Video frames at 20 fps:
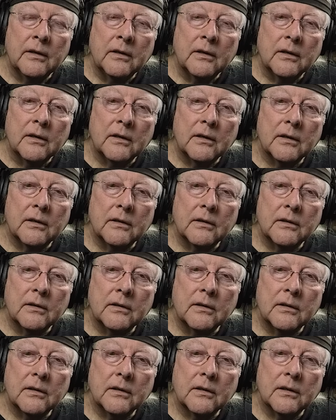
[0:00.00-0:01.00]

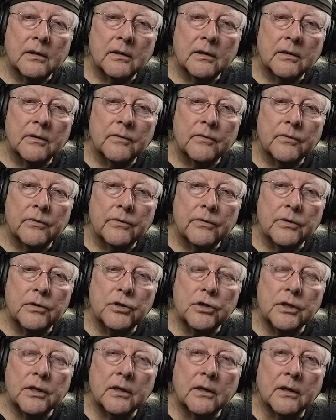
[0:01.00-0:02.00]
and
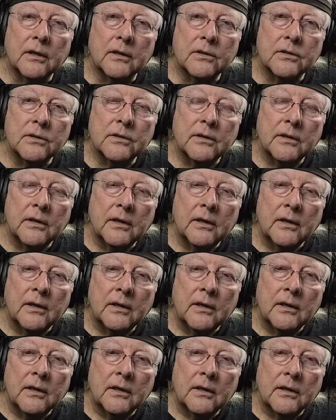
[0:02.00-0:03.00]
Fujikas
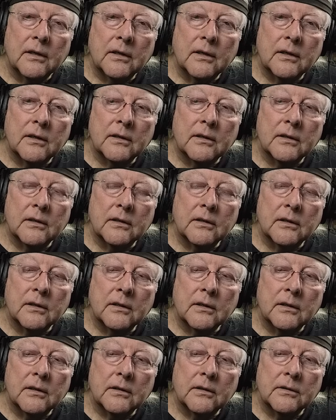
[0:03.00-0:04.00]
and
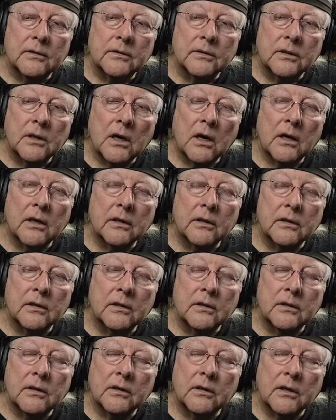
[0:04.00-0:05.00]
Konica.
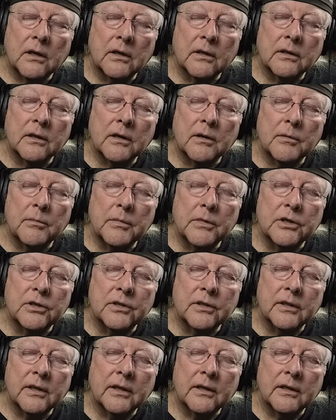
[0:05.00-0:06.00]
No, Konica, I already
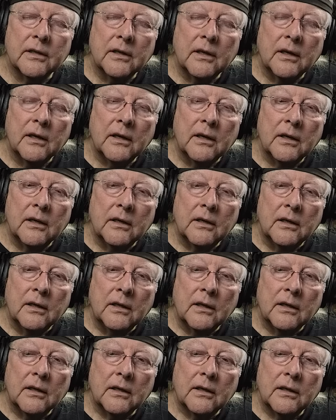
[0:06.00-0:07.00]
mentioned
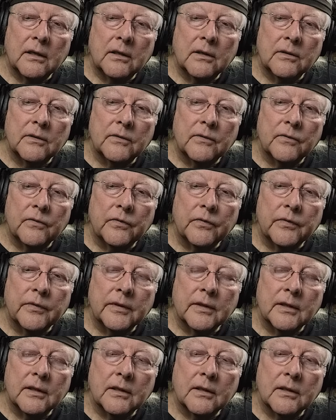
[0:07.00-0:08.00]
that.
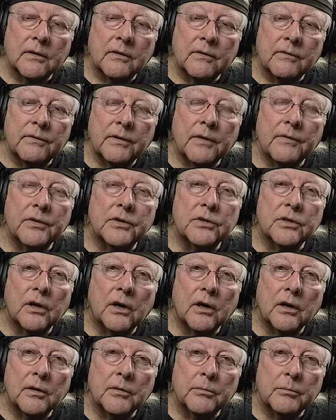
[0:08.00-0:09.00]

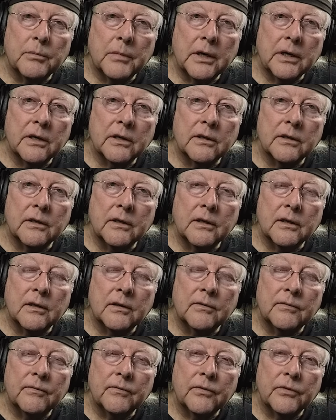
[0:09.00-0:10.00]
Vivitar made a
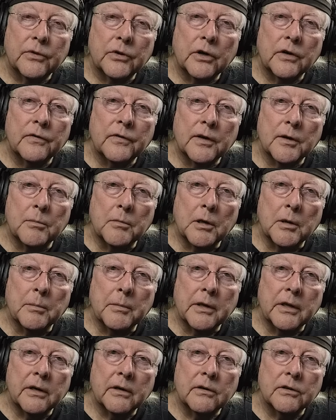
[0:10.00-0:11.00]
35
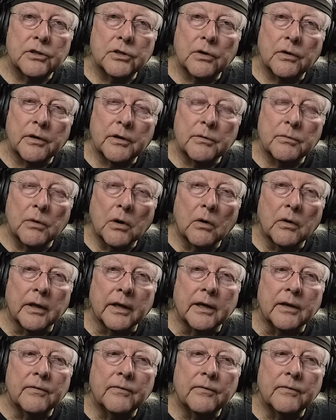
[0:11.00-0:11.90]
millimeter. So did Rollei.